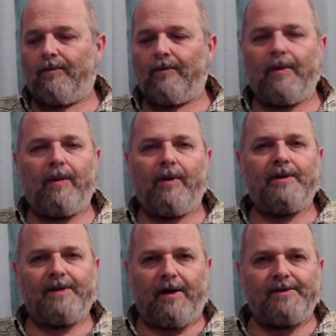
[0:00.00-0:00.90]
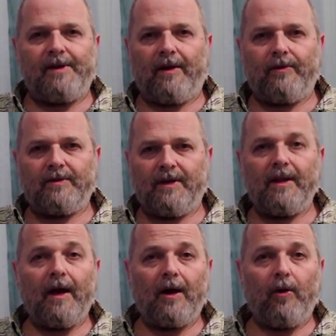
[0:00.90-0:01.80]
maybe it sounds like there's a
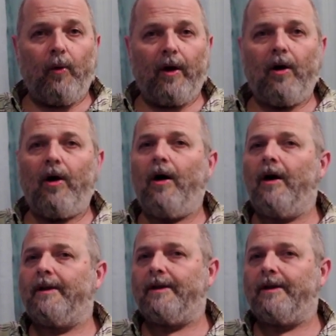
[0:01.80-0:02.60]
net going on,